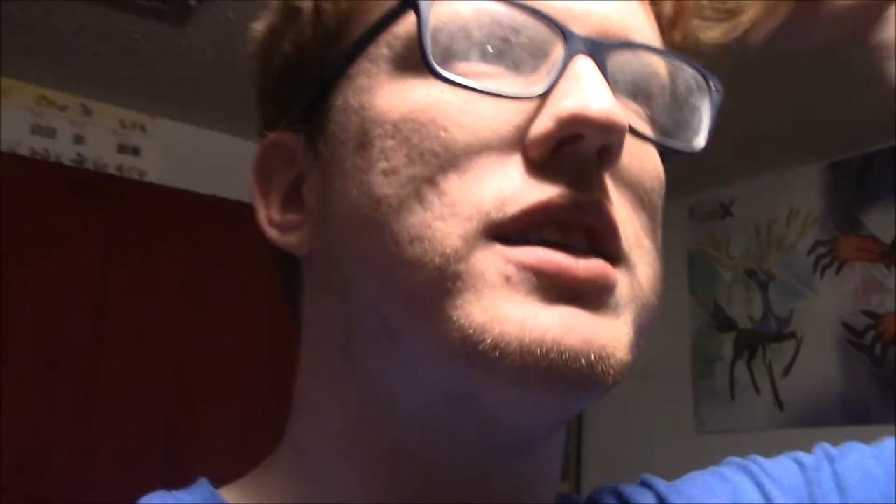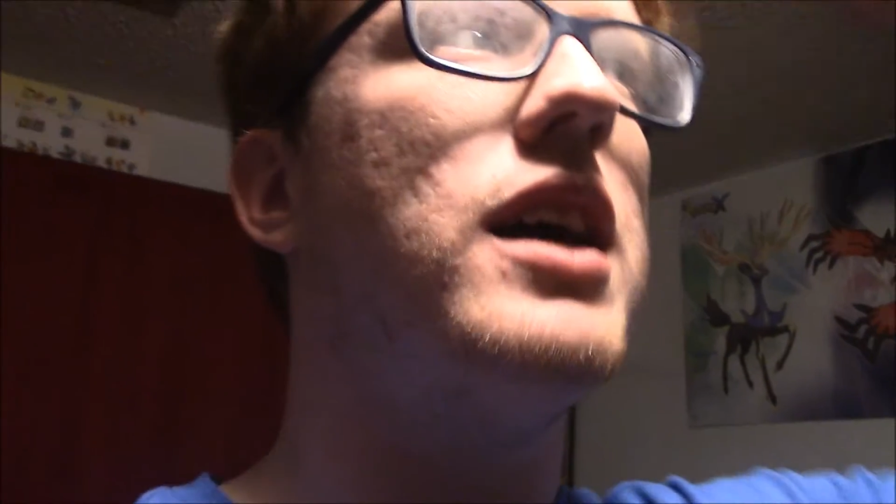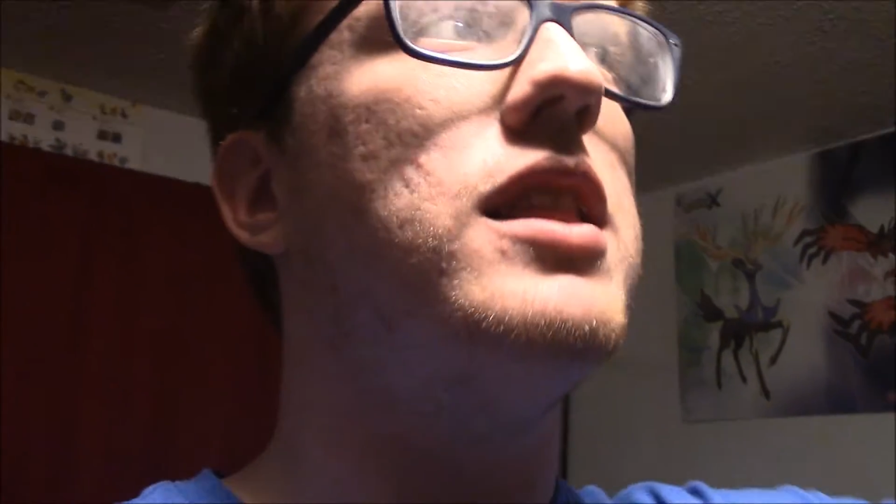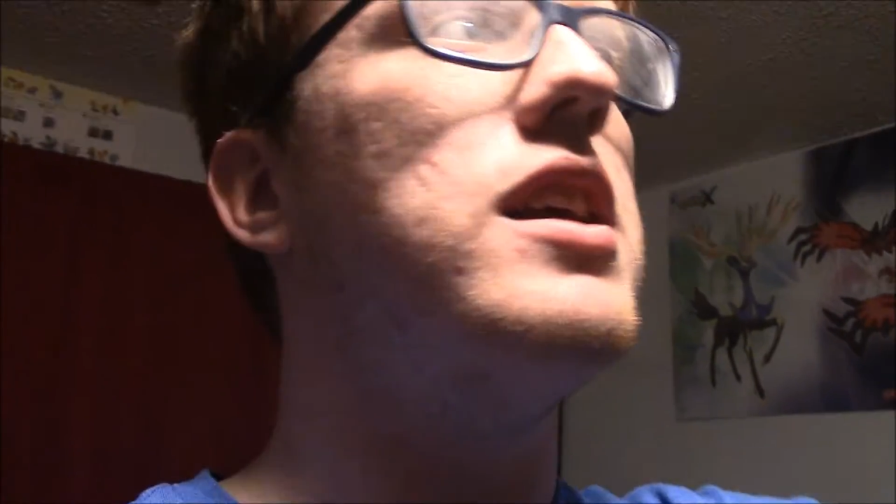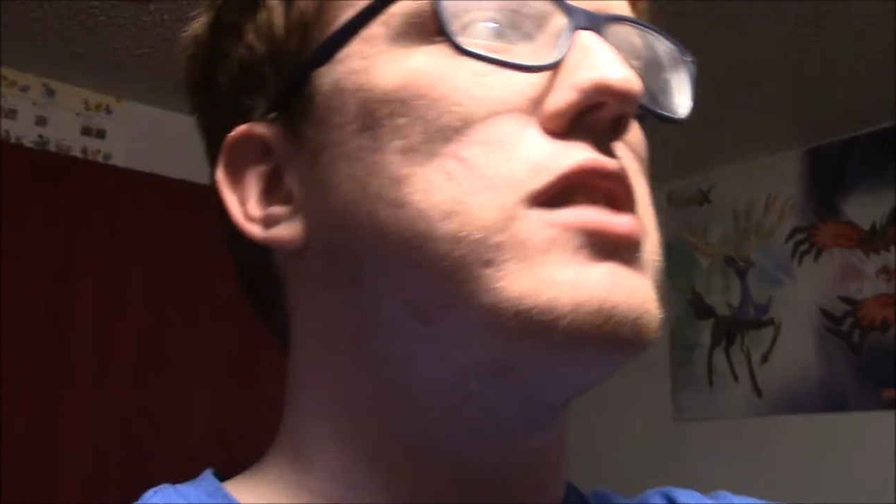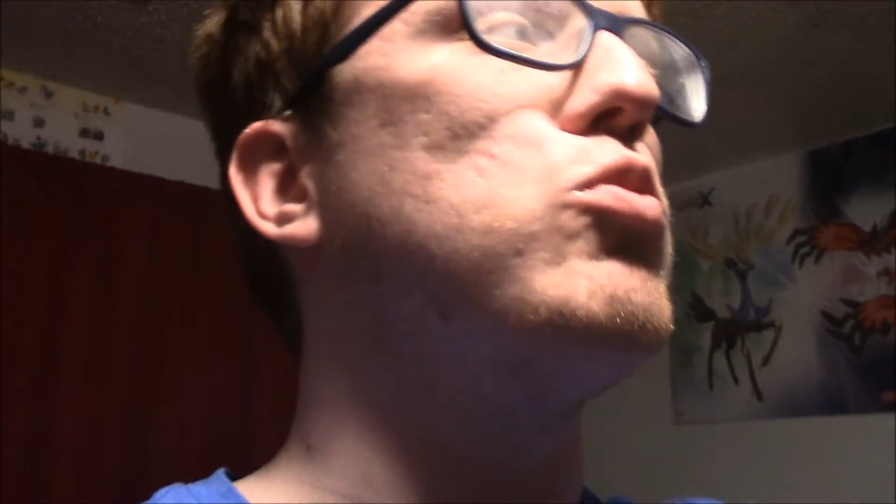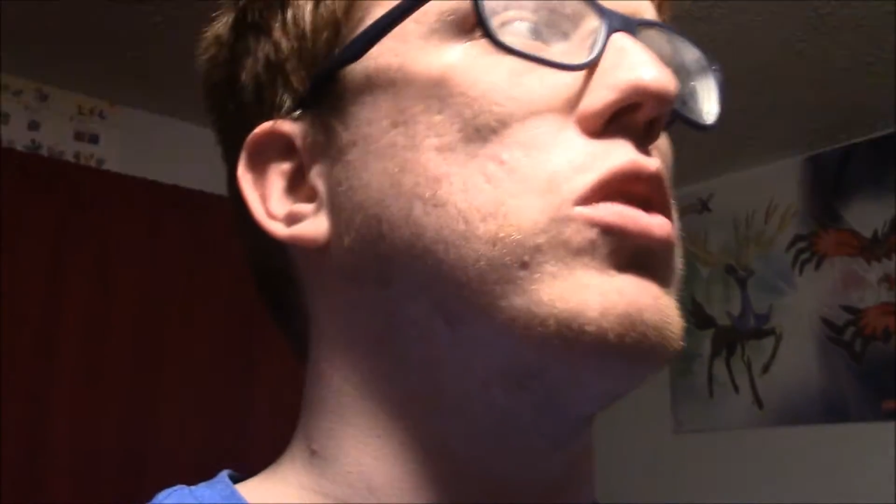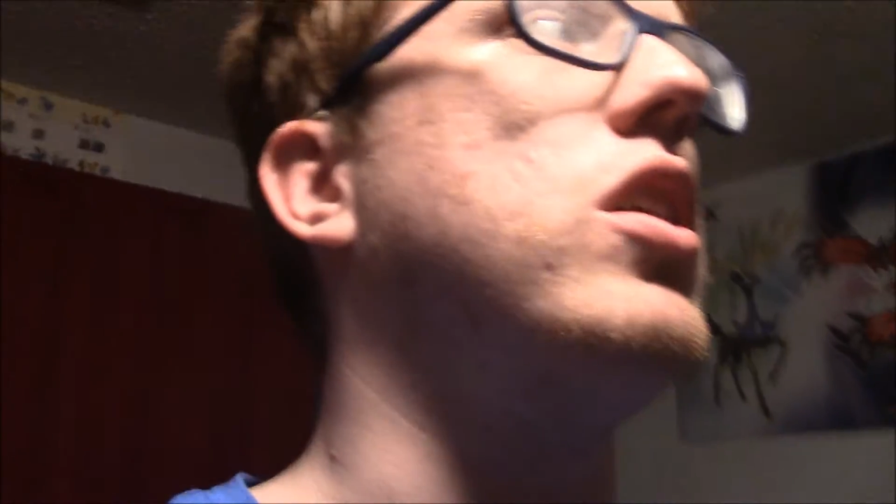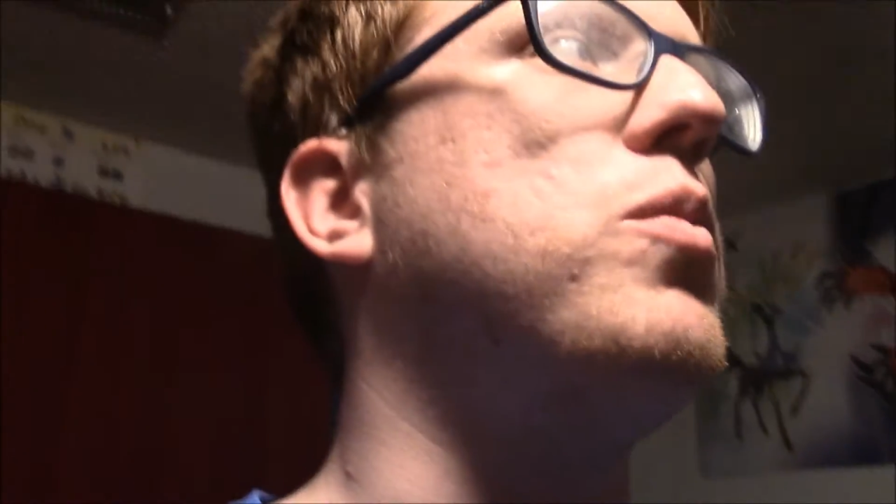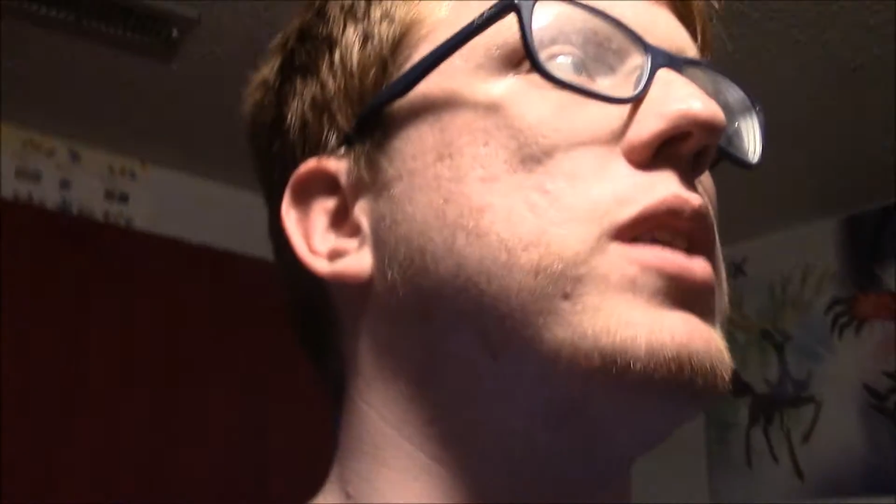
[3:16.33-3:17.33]
done this
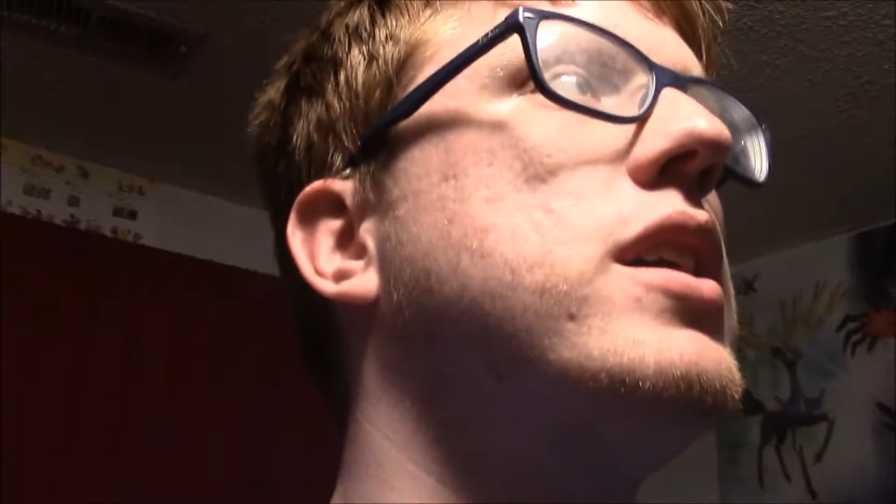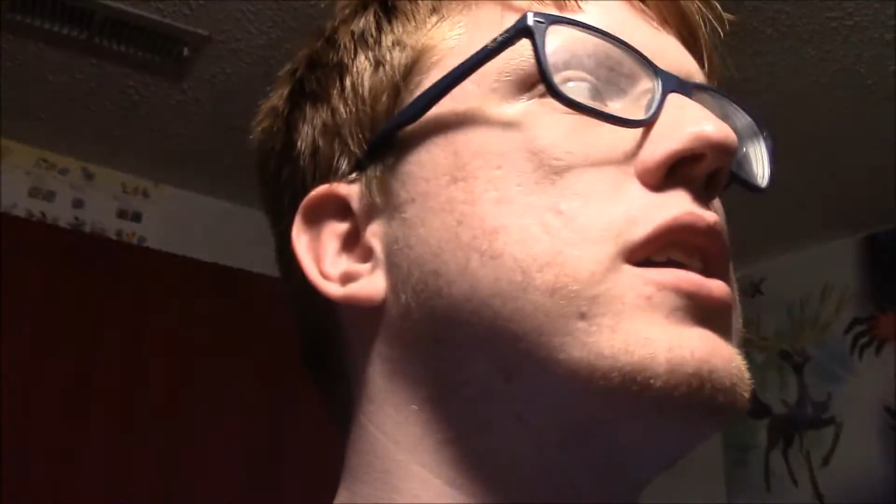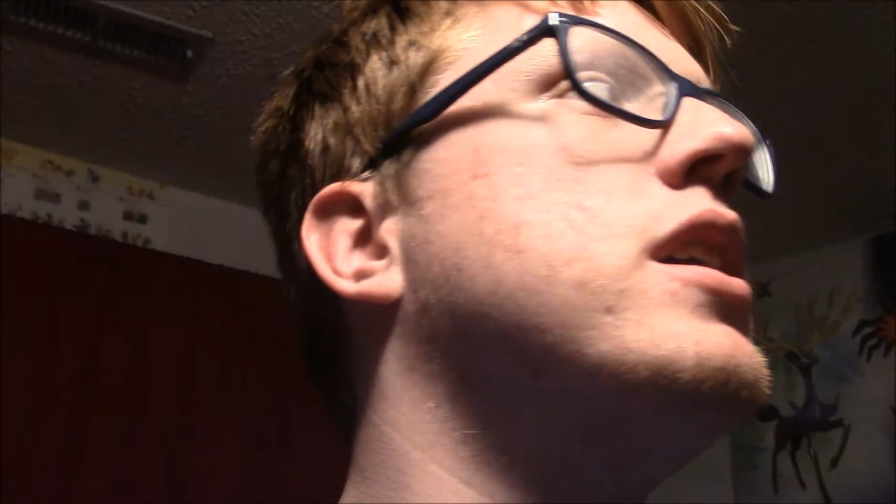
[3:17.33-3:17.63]
room